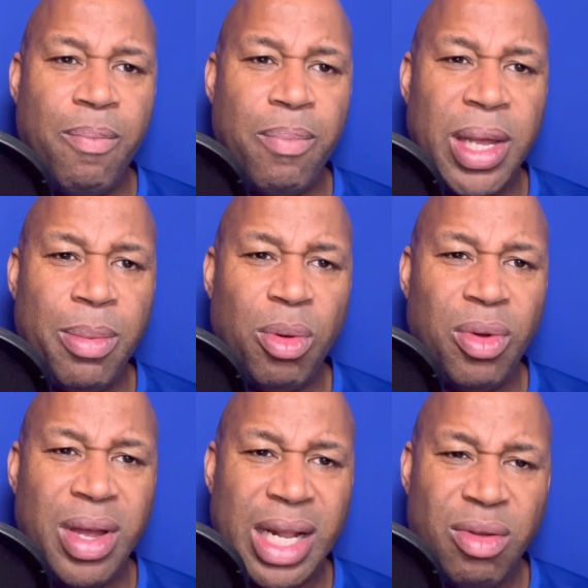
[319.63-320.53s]
people
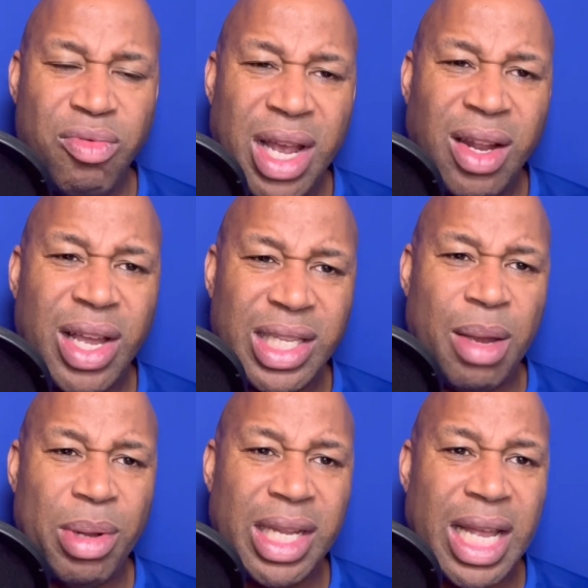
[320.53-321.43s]
who hadn't realised their
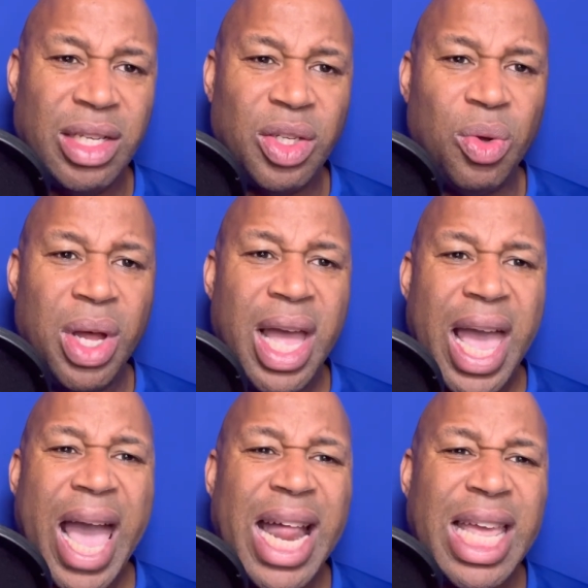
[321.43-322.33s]
potential,
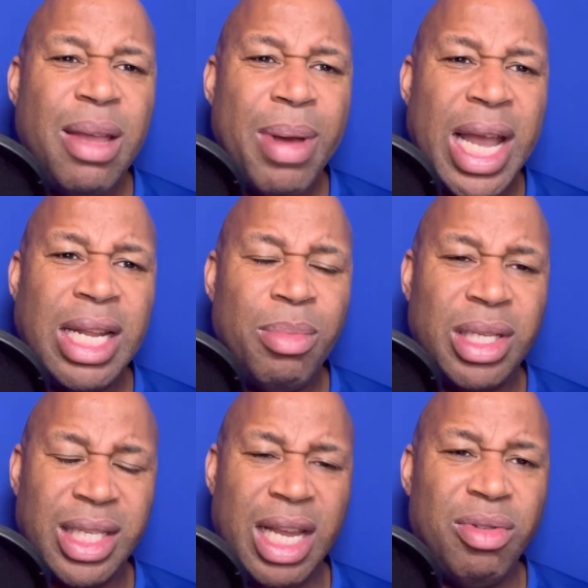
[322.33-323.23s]
and he made them a
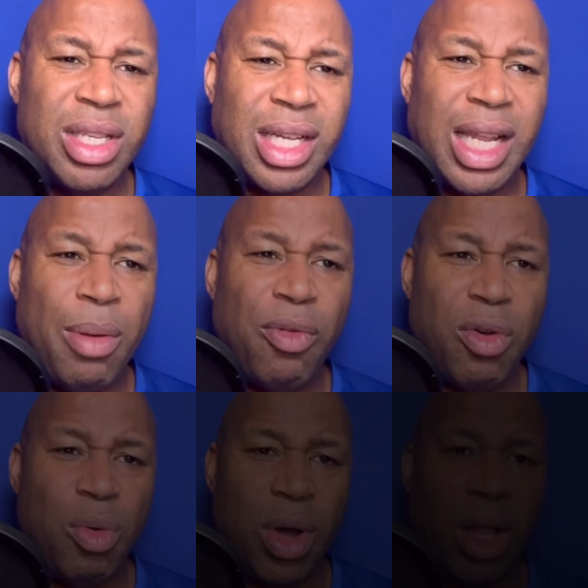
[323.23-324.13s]
serious club for
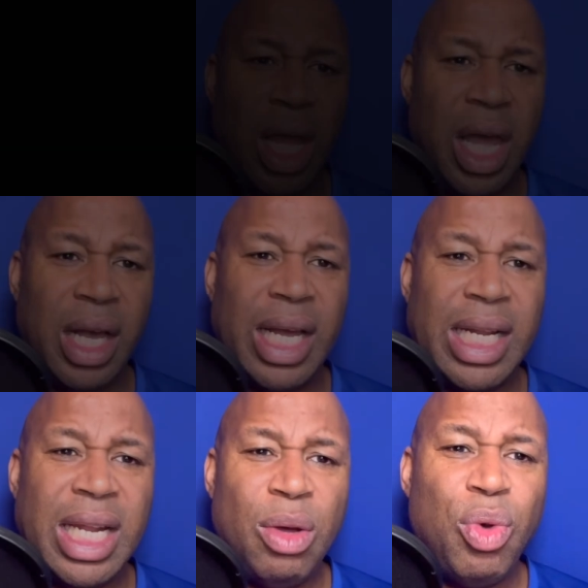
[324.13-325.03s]
a while. Okay,
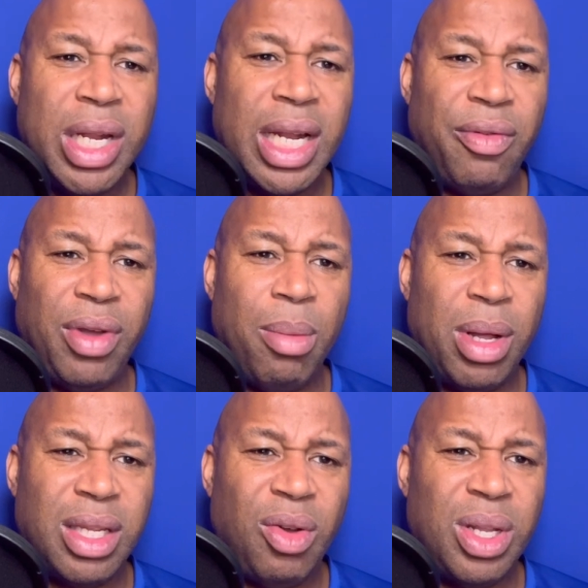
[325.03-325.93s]
they didn't win anything,
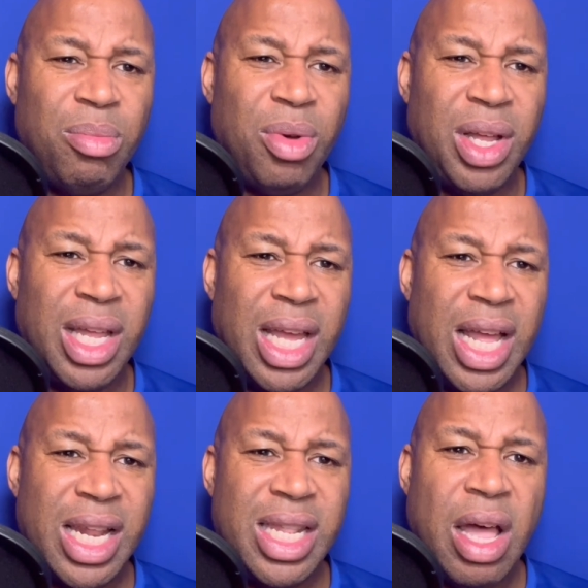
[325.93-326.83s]
but Tottenham were
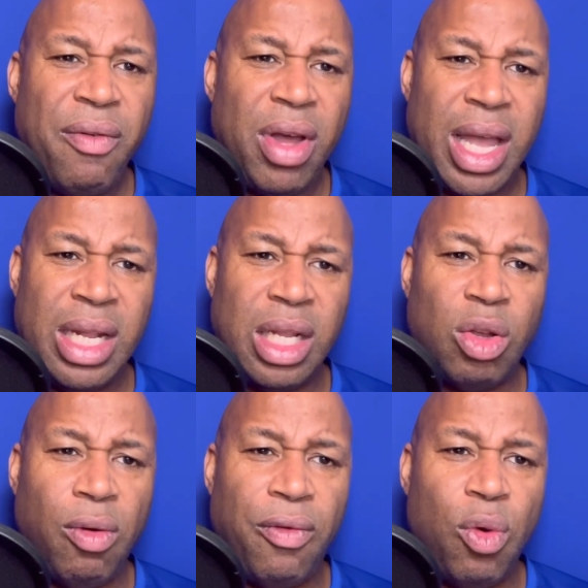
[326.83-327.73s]
never in the
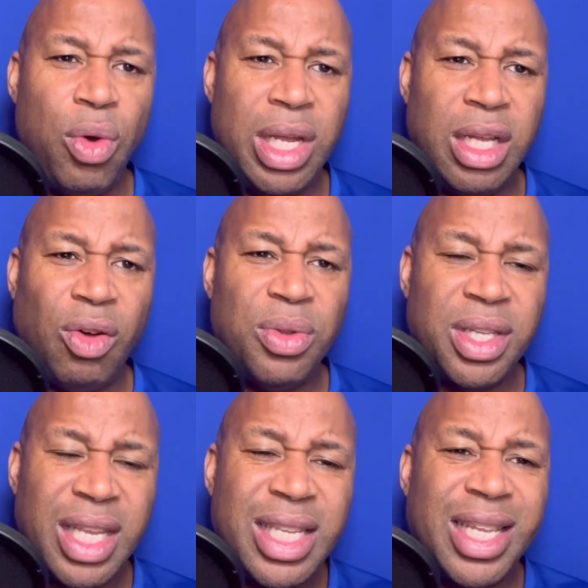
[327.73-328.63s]
top four. He
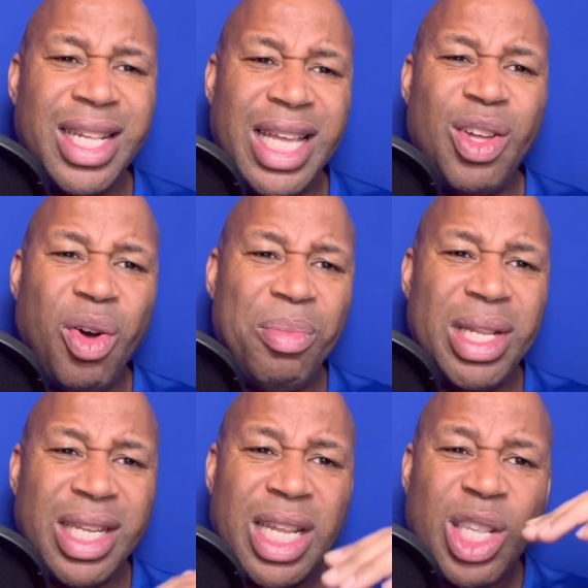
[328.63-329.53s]
consistently got them
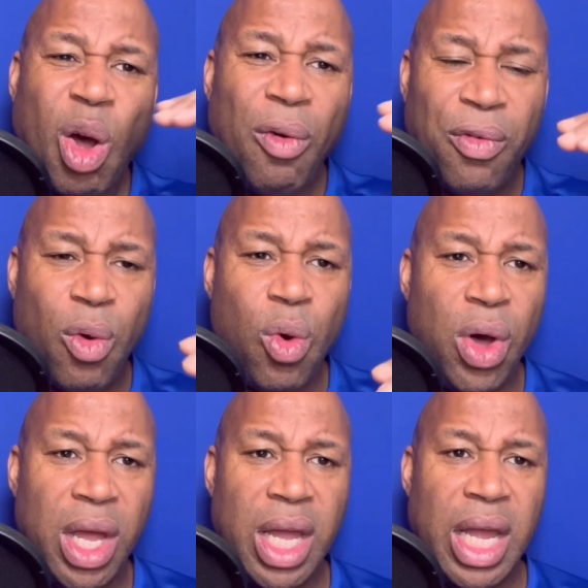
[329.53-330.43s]
into the top four.
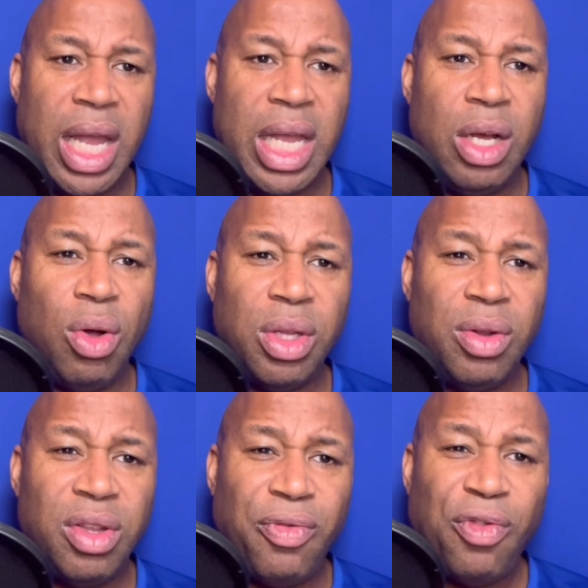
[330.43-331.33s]
He got to
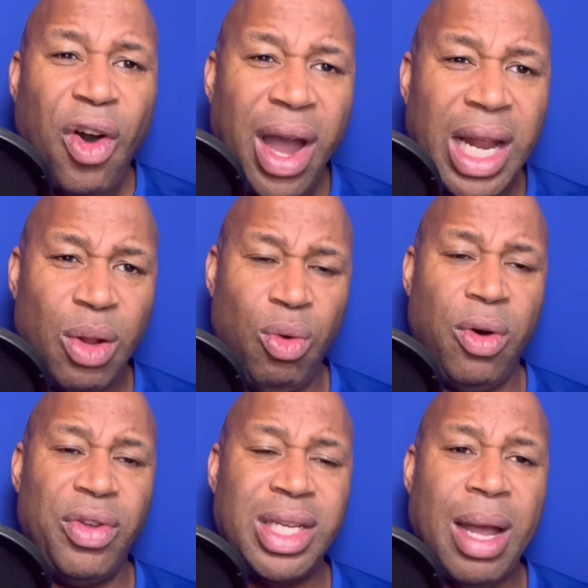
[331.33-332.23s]
the final
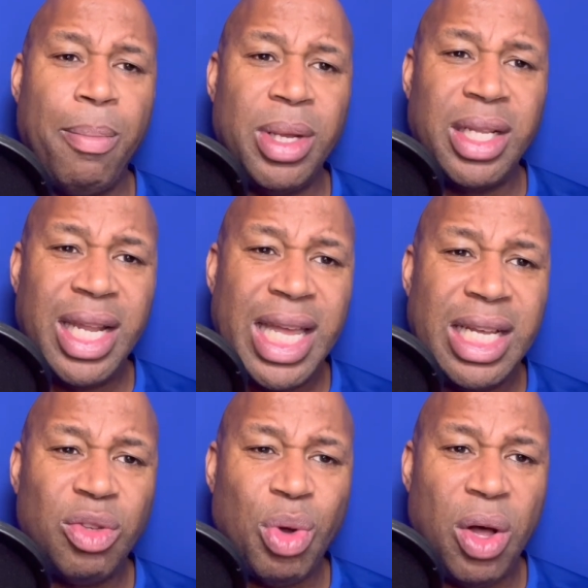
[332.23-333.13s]
of a Champions League
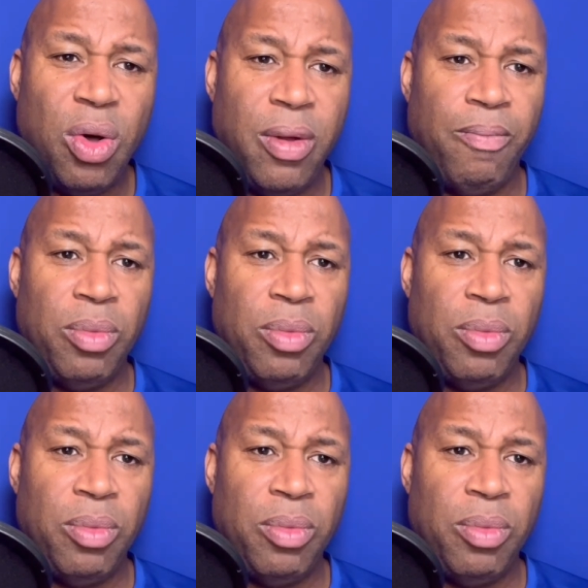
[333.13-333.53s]
as well.